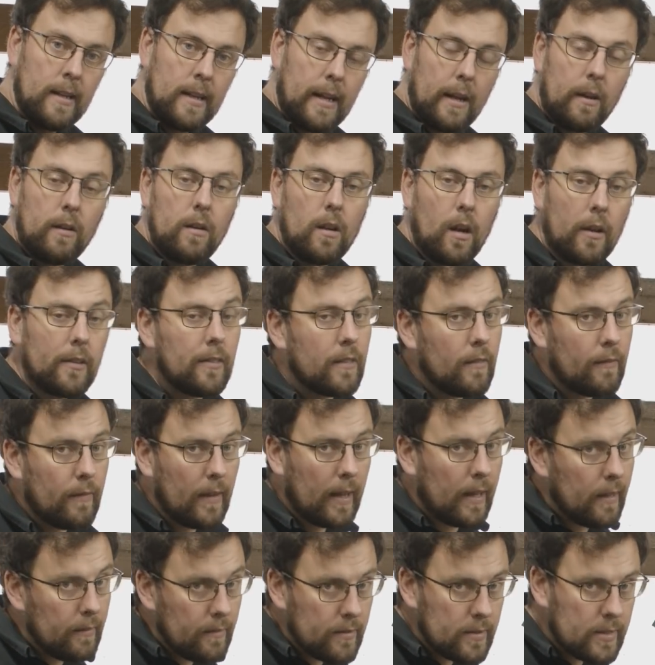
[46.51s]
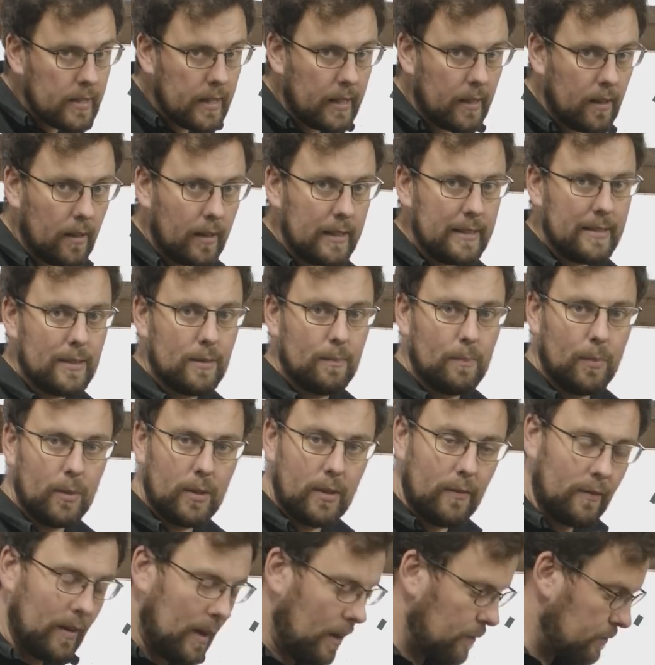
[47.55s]
Now, not the valve seat heights,
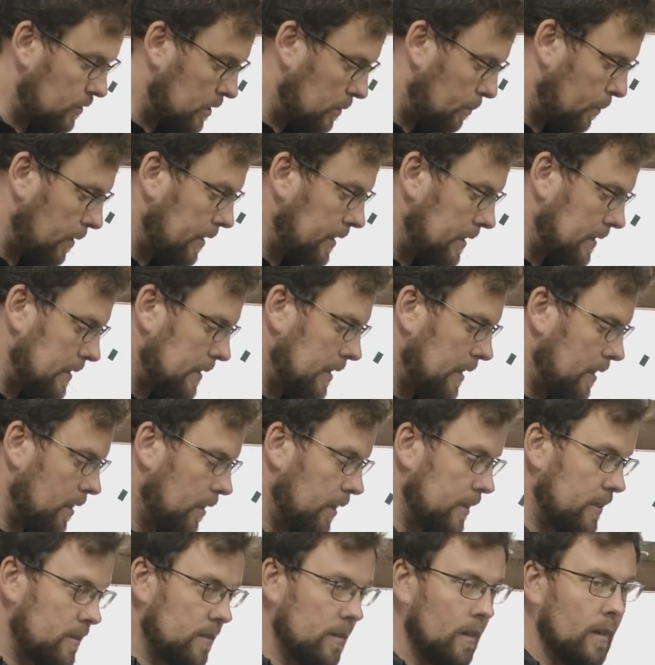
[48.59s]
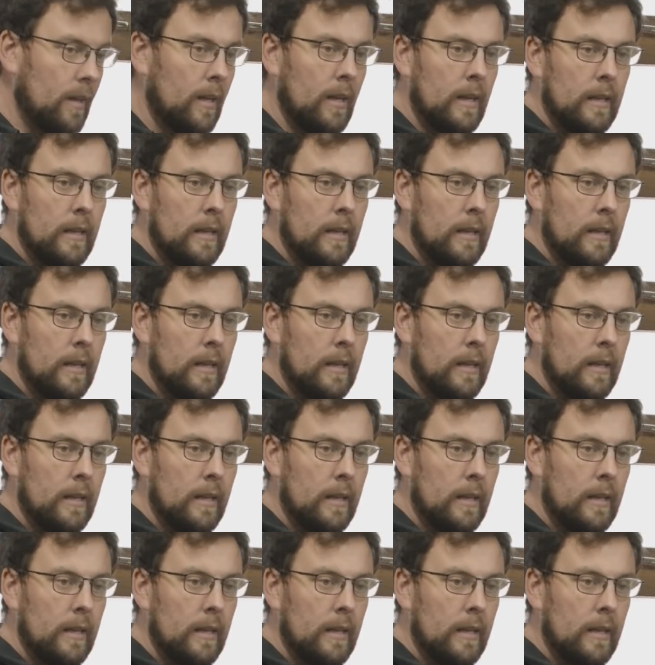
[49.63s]
but the valve spring seat heights.